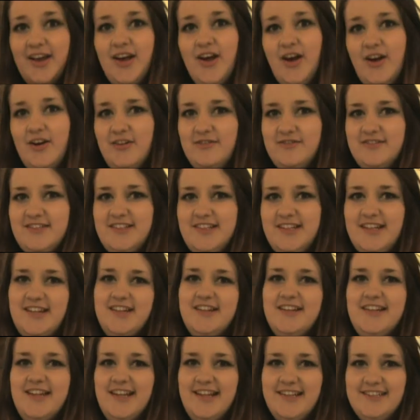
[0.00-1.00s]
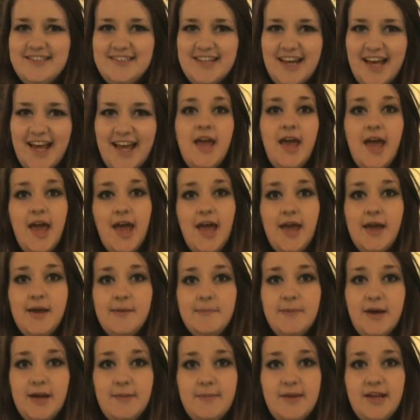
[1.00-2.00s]
Of Dear Linda.
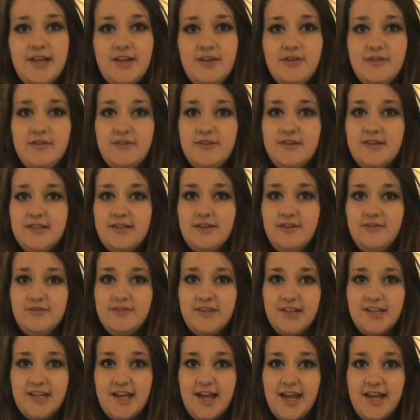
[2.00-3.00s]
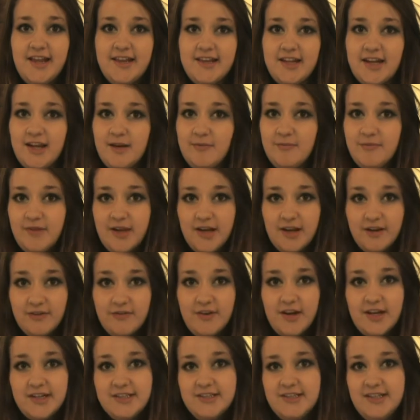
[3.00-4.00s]
My main news of the day is that I'm here
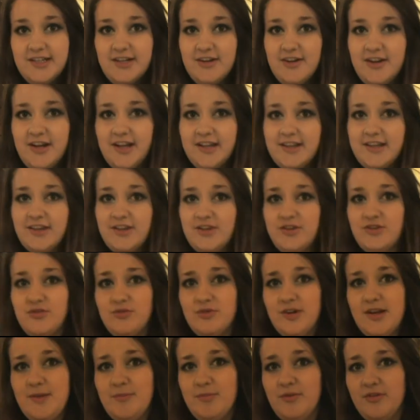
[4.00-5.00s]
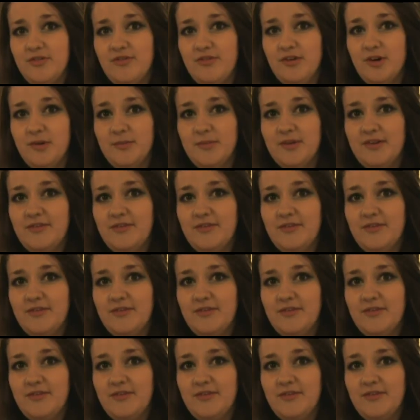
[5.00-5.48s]
volunteering at the Street Performance